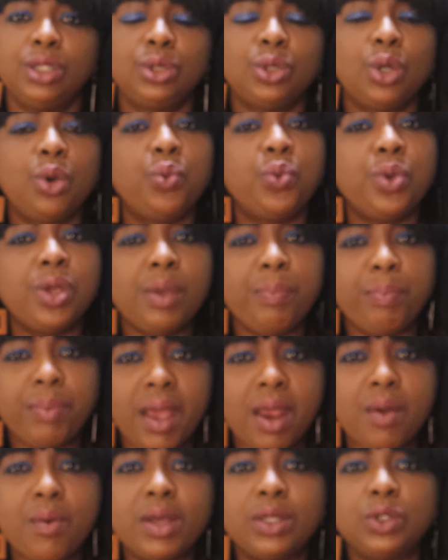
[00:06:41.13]
So we
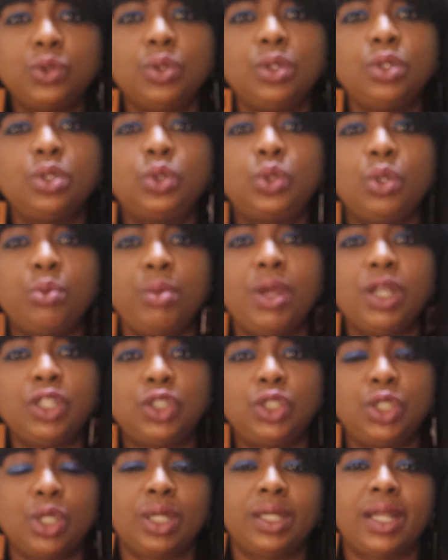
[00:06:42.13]
parents, we need to make
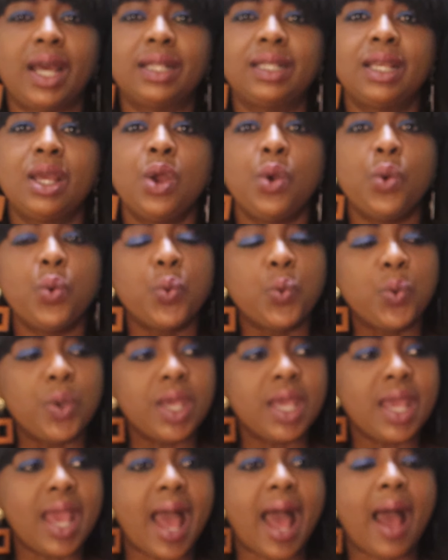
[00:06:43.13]
sure that
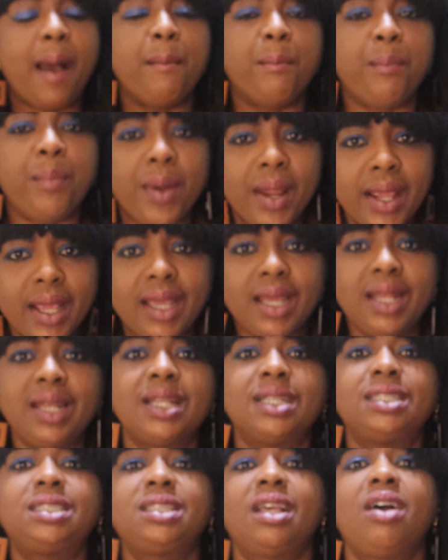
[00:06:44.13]
we are bringing
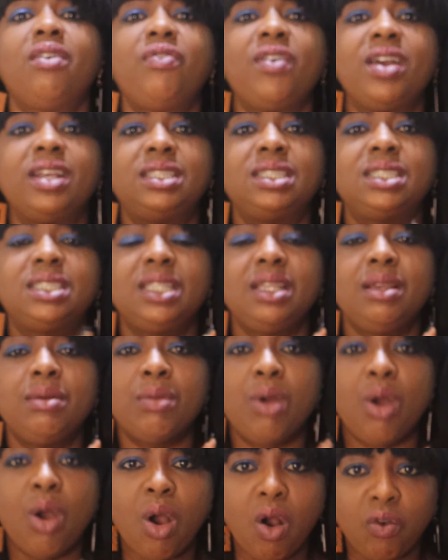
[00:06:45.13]
the
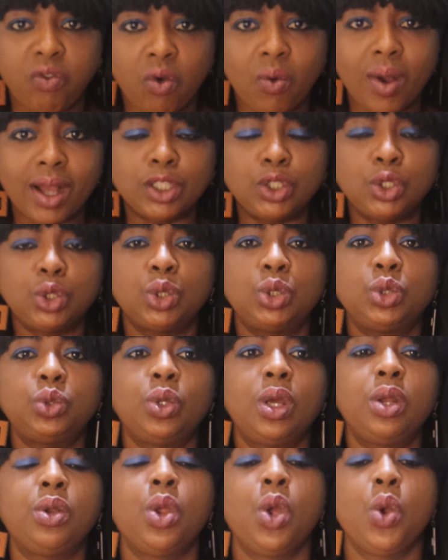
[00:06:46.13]
self-esteem of our
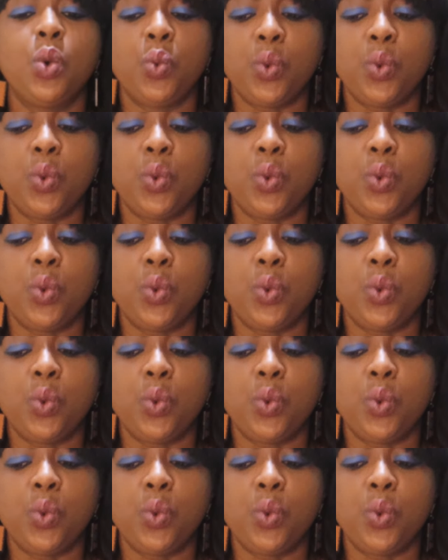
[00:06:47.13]
children.